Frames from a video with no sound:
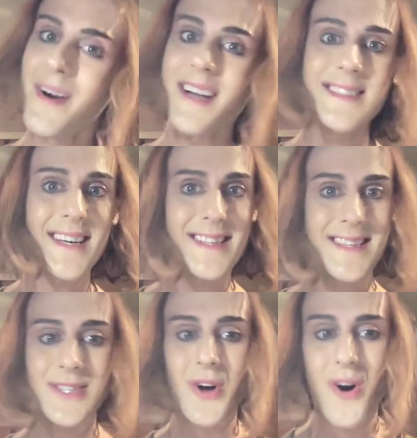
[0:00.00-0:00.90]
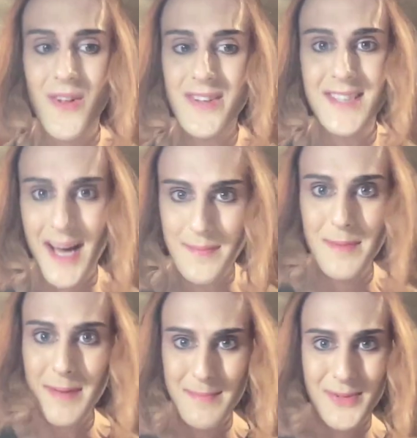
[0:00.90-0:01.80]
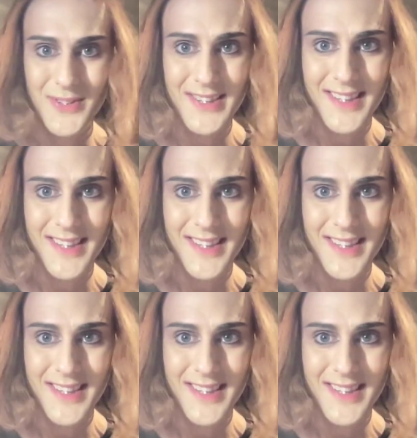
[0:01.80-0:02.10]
I say this all the time to people.